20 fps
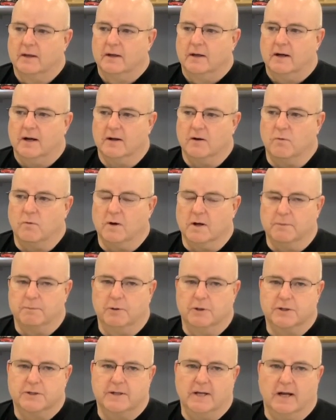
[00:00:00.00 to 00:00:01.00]
I don't want to
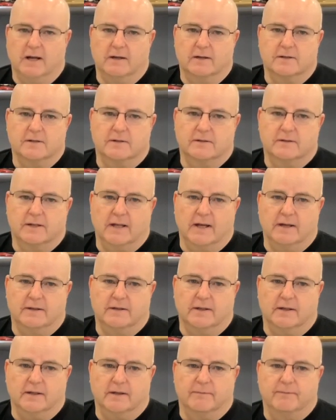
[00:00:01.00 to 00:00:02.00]
push that
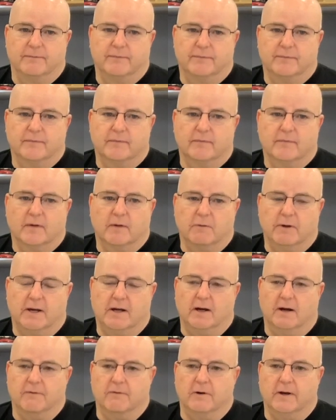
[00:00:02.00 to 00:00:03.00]

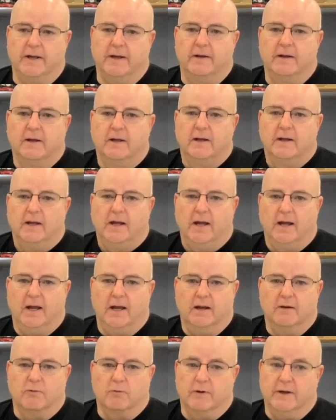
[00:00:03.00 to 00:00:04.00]
recovery
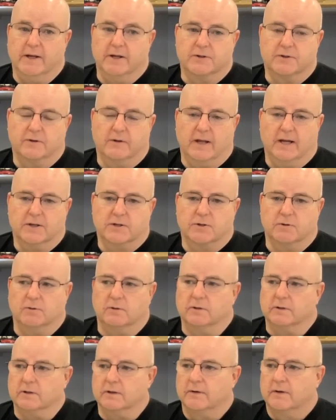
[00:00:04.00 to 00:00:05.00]
and re-injure that
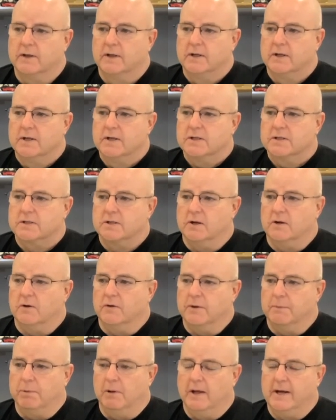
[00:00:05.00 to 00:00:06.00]
shoulder. So
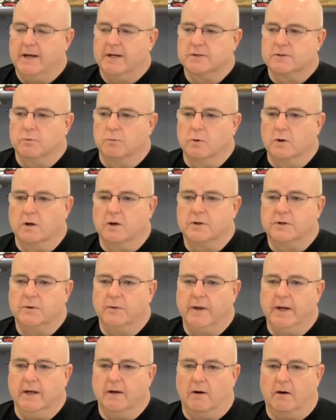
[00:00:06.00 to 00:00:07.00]
the plans were to
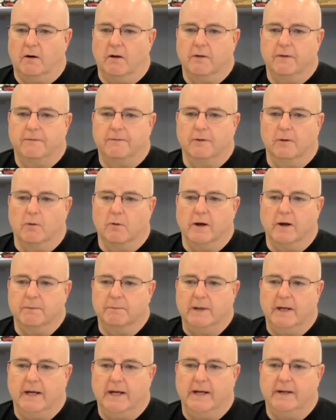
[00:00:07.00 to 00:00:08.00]
get all the flooring
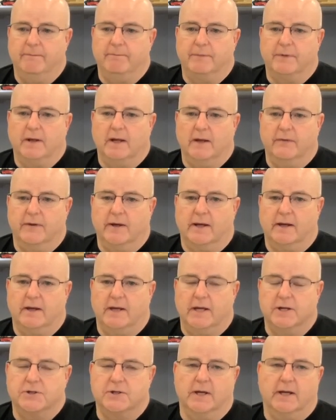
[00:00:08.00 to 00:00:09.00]
made, the
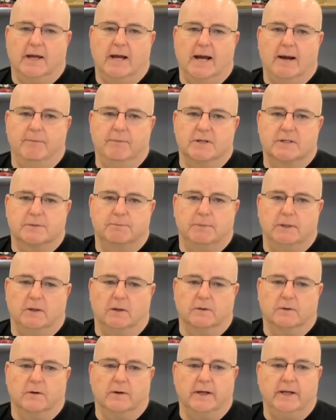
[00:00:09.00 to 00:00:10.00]
kitchen cabinets
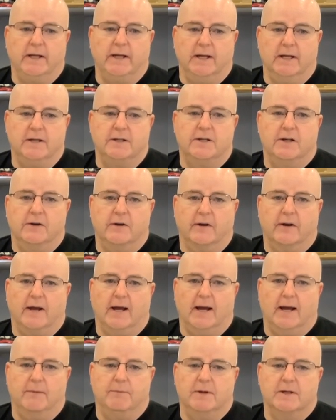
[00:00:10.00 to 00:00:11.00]
built, or any interior
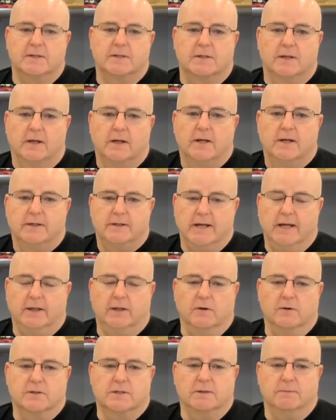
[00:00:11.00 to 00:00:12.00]
cabinets, take
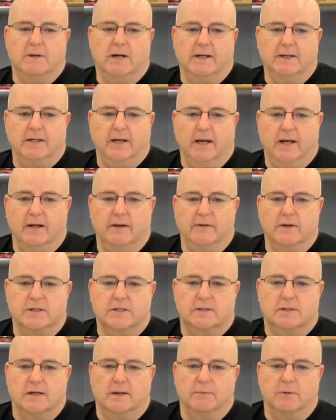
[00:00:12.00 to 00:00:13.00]
those to Montana this
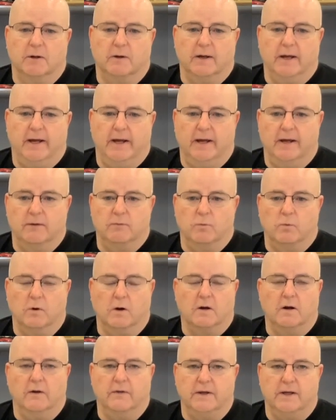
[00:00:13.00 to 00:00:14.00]
summer and
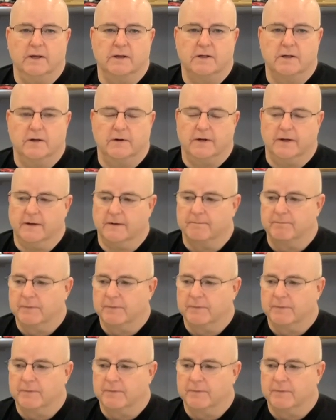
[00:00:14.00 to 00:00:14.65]
work on the interior.